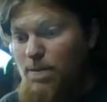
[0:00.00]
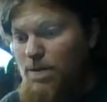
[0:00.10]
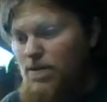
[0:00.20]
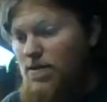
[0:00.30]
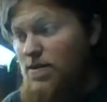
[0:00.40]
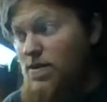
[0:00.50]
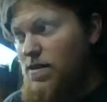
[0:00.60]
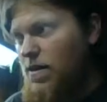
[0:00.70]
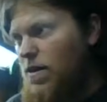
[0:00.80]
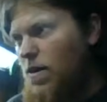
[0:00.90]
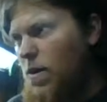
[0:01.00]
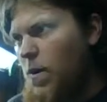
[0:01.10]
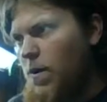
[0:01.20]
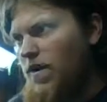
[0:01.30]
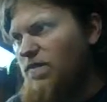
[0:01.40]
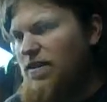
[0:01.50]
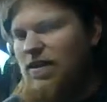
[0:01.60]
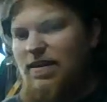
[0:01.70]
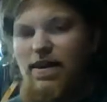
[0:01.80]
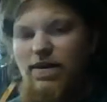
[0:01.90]
might still go off and
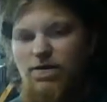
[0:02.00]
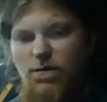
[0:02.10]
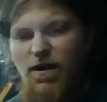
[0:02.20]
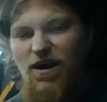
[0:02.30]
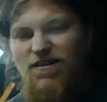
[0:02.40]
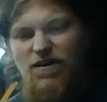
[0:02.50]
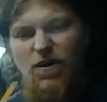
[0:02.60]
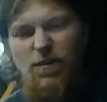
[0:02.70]
take a few bucks and